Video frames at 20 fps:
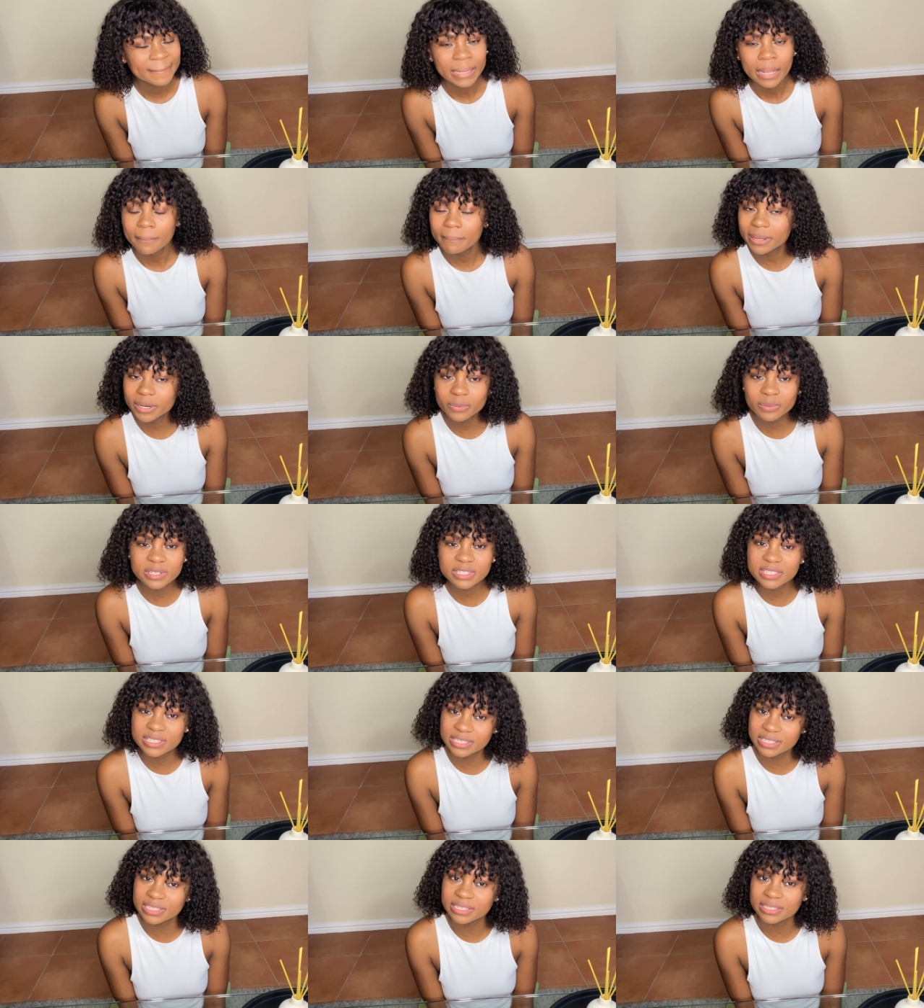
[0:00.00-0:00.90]
but we'll
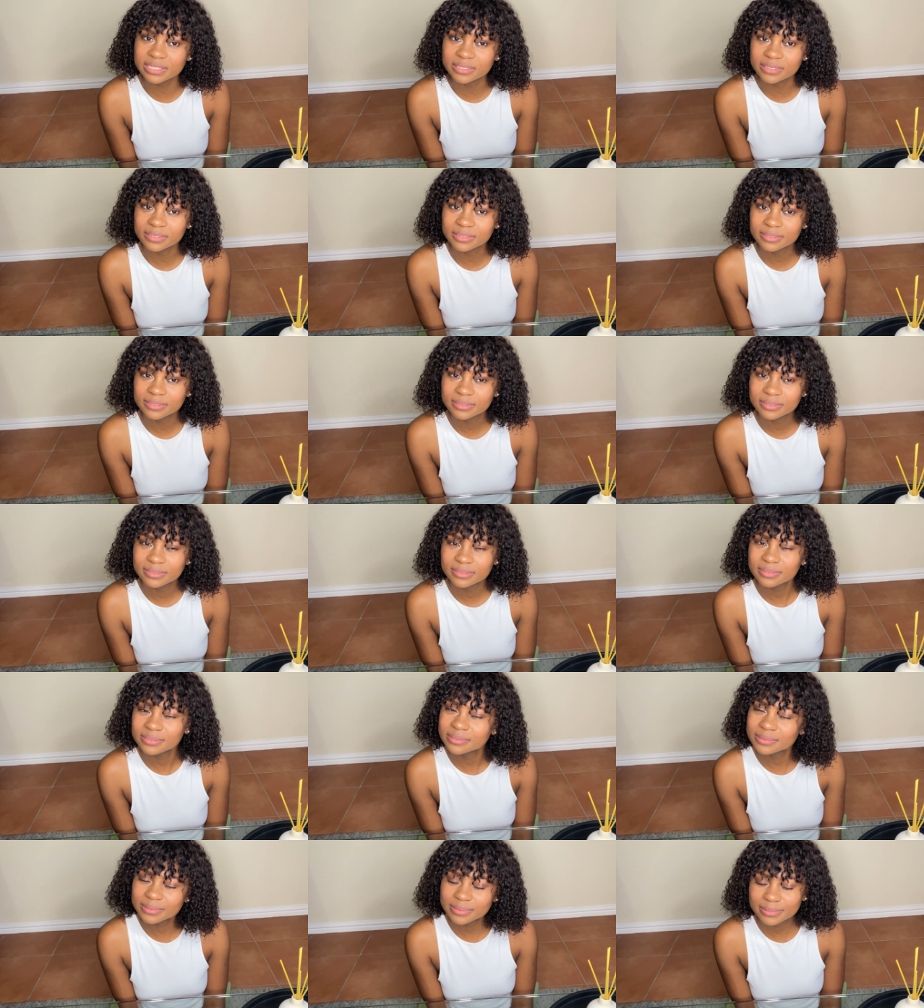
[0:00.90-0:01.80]
see.
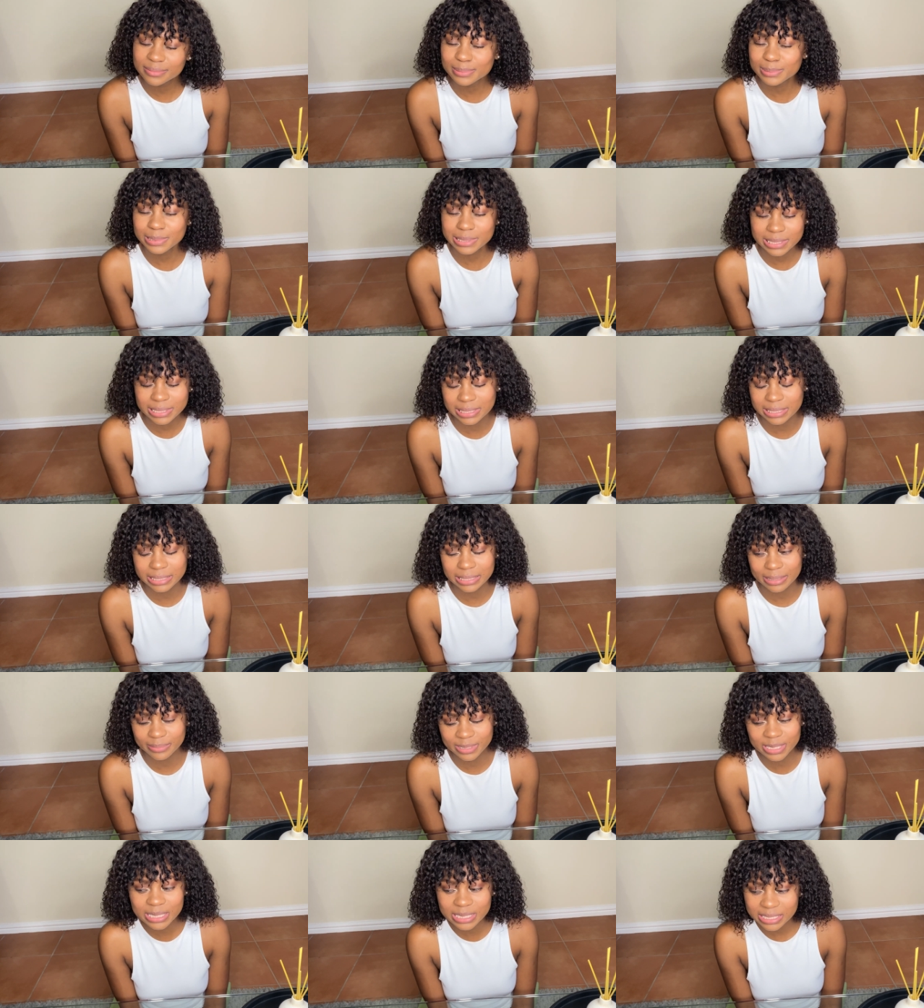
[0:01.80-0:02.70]
You'll see.
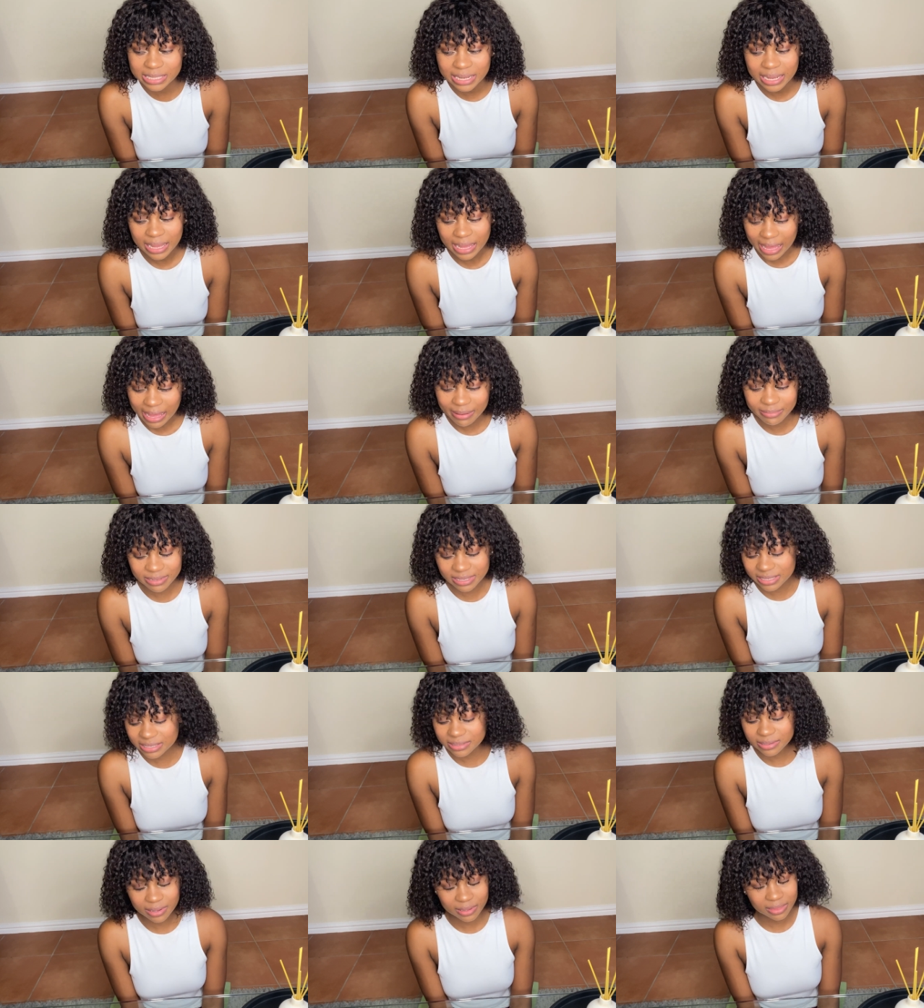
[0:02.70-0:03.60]
I'm just
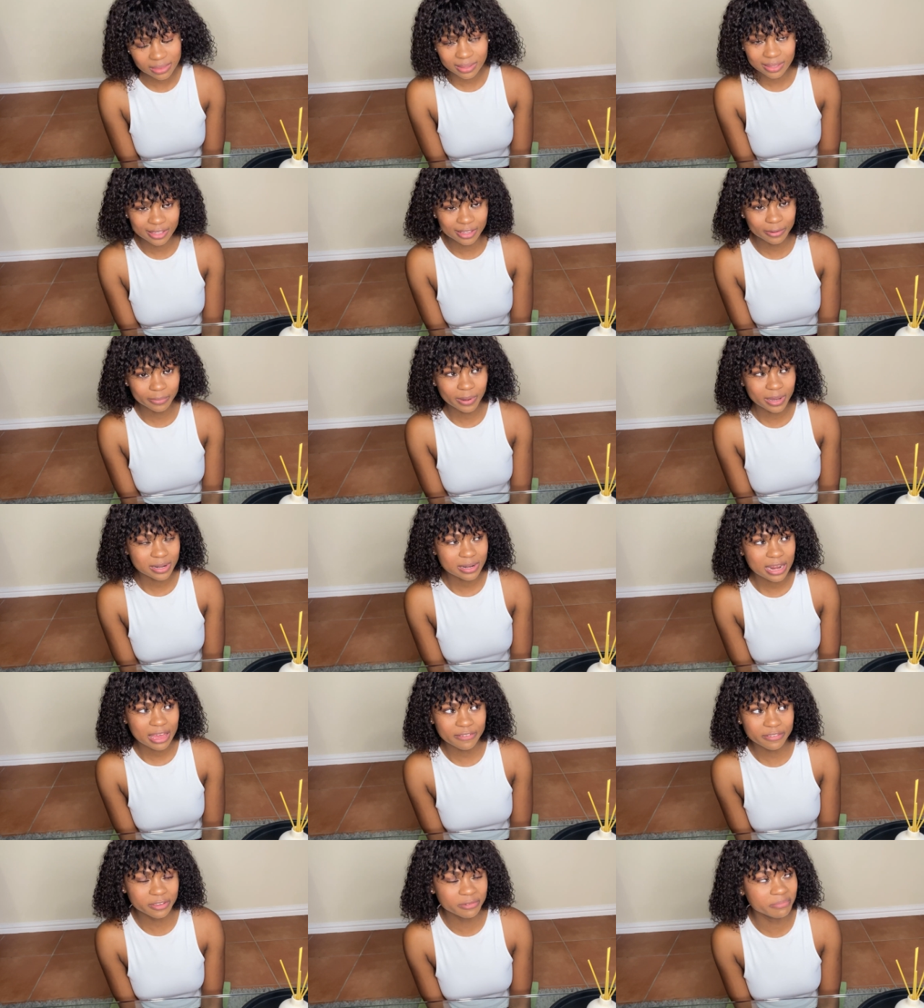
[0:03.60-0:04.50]
still thinking about it.
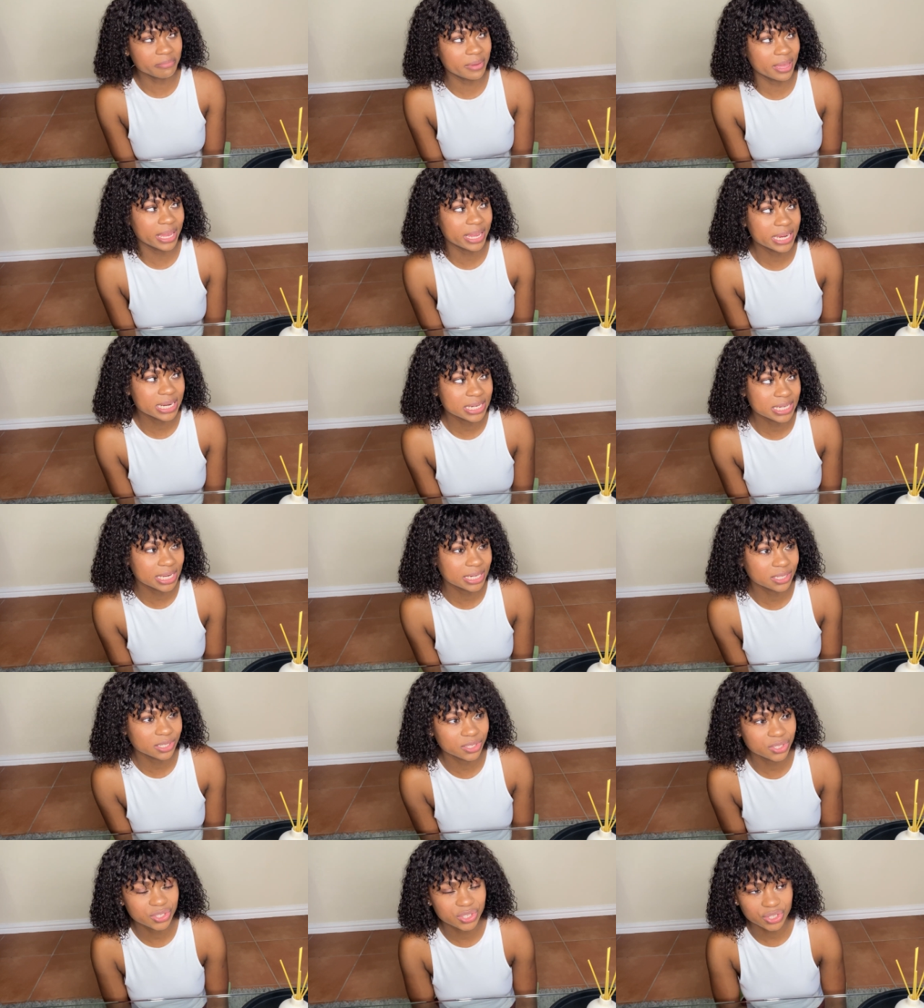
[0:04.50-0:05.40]
I haven't made
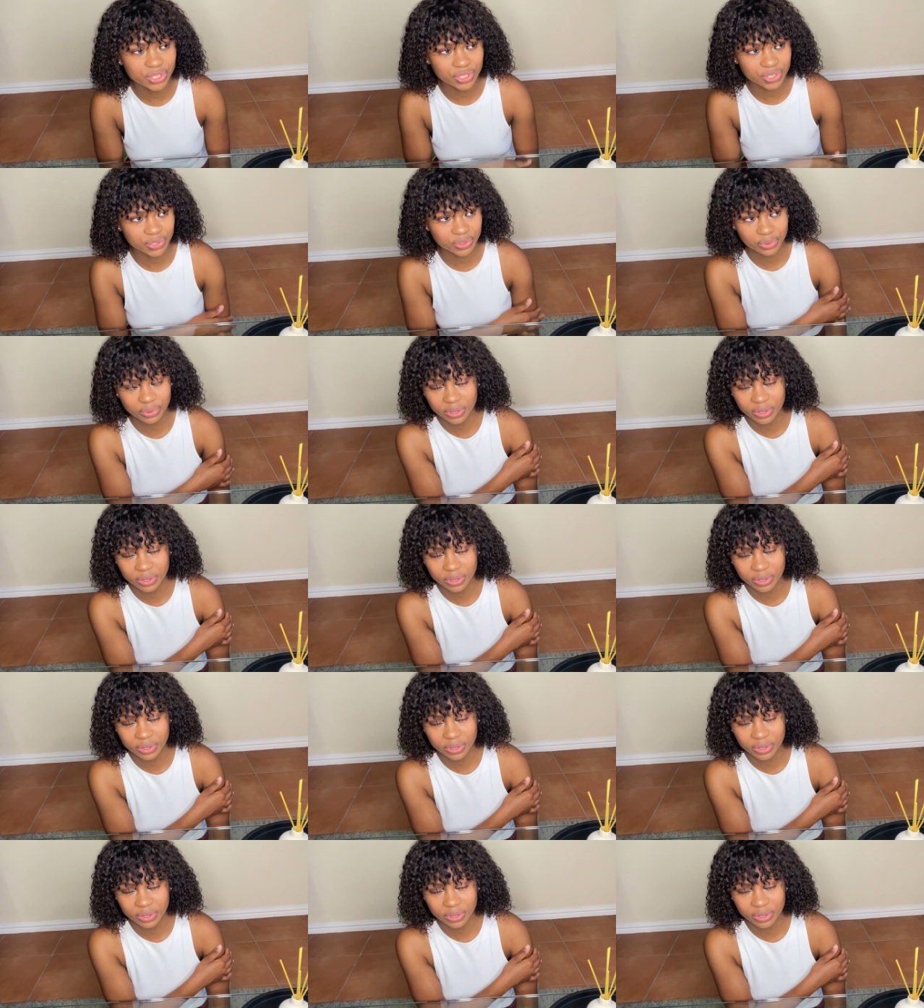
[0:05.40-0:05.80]
any decision or